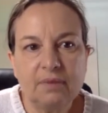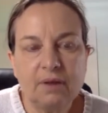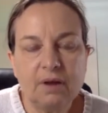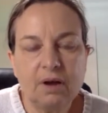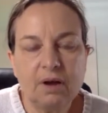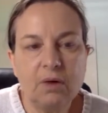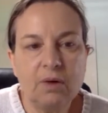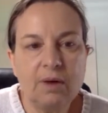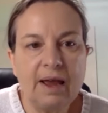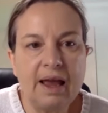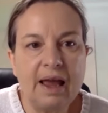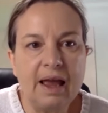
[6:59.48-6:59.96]

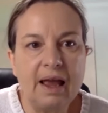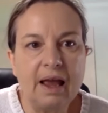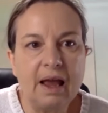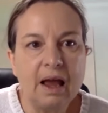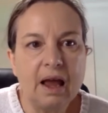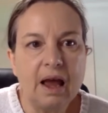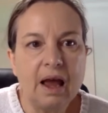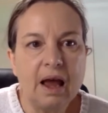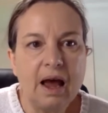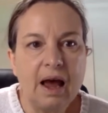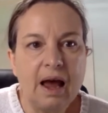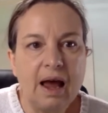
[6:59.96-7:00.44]
Okay.
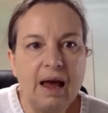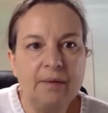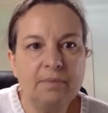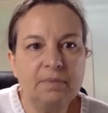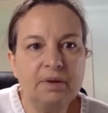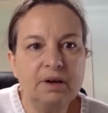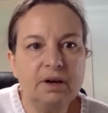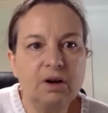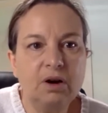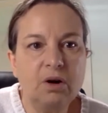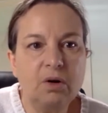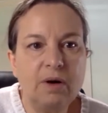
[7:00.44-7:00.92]
I'm
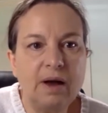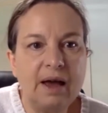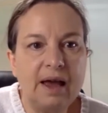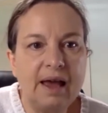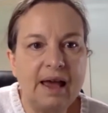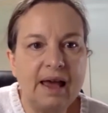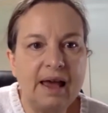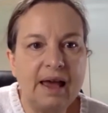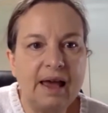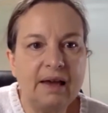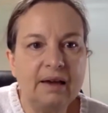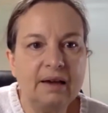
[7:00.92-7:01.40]
going to go
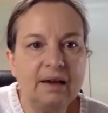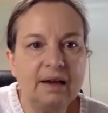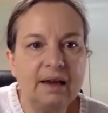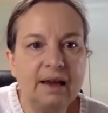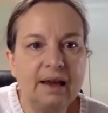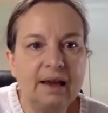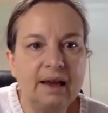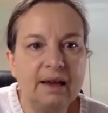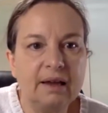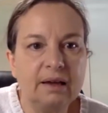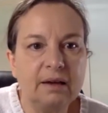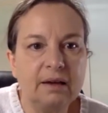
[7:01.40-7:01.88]
ahead
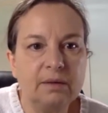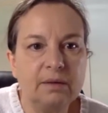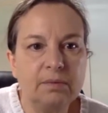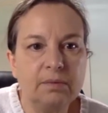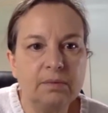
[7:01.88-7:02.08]
and